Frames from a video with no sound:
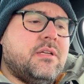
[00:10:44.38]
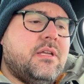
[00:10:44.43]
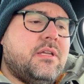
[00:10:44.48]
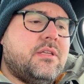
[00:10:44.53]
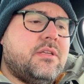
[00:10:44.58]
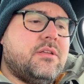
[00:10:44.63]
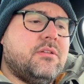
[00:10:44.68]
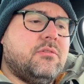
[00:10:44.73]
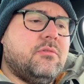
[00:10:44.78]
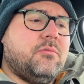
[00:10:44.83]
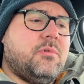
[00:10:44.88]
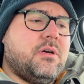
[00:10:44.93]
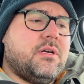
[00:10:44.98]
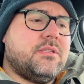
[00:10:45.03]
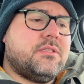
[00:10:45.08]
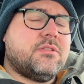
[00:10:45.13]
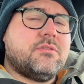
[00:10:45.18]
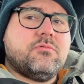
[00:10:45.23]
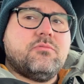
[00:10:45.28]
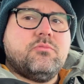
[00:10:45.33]

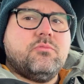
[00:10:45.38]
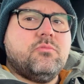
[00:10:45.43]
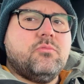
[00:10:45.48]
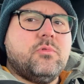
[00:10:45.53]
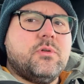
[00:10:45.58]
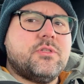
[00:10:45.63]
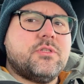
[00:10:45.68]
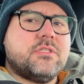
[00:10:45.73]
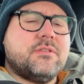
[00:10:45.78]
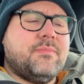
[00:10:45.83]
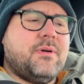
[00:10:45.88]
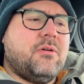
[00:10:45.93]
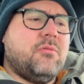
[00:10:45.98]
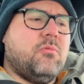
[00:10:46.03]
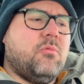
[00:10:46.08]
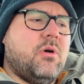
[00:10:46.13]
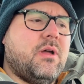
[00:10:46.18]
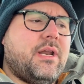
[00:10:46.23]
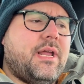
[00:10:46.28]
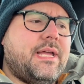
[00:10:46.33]
kilowatts, which is about
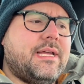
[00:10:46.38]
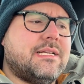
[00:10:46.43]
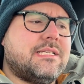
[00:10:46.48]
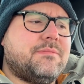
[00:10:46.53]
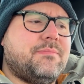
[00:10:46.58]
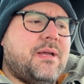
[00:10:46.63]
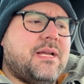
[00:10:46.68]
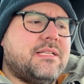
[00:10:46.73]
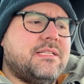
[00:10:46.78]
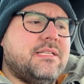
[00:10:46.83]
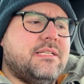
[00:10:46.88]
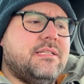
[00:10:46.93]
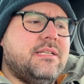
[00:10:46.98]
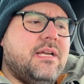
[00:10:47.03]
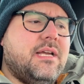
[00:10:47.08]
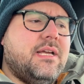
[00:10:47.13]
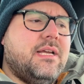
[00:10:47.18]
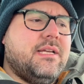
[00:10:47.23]
what I expected.